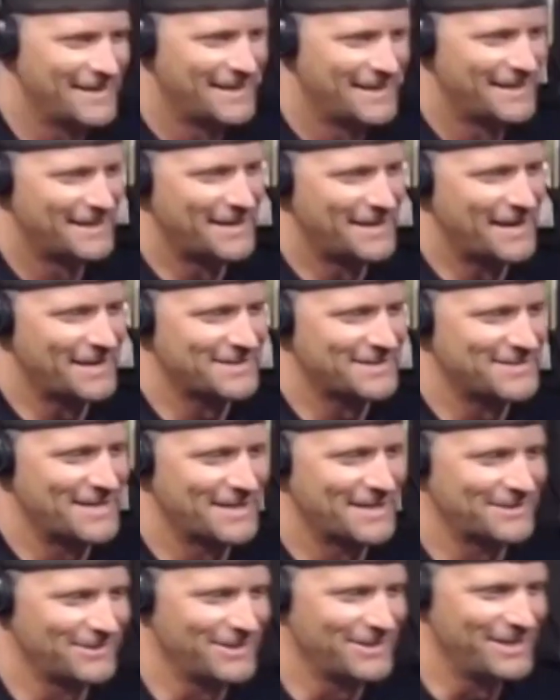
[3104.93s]
not
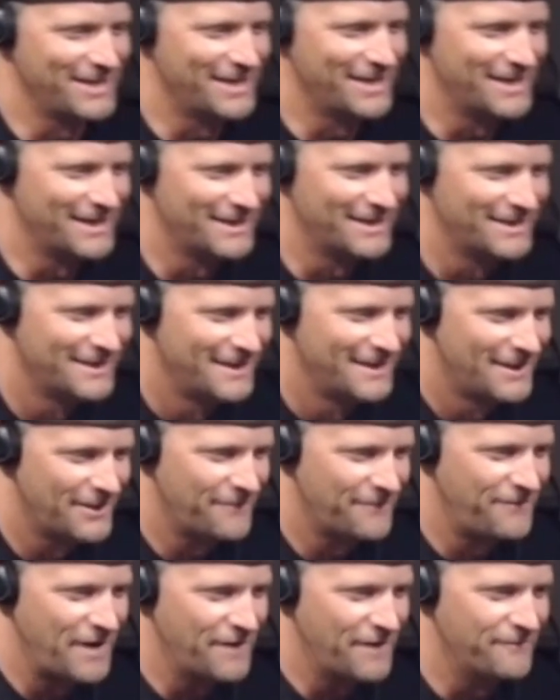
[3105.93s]
exactly uh
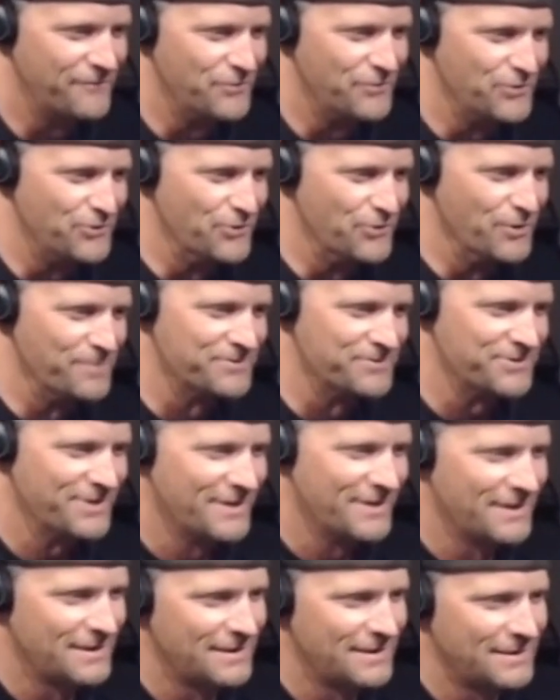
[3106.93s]
the five food groups
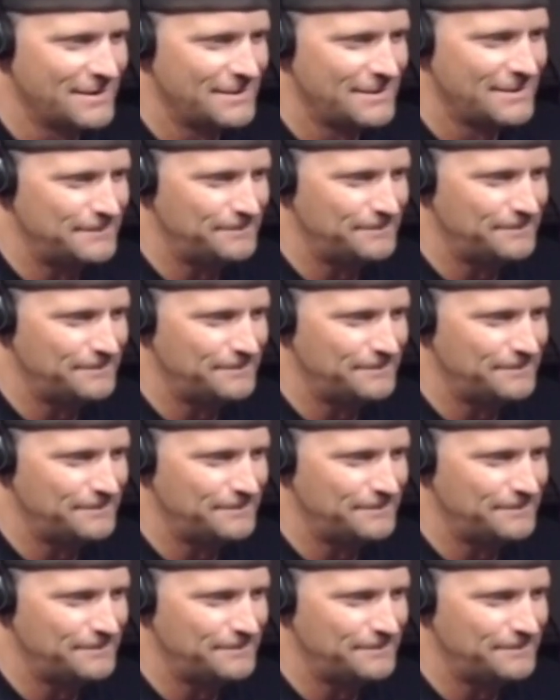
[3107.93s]
R-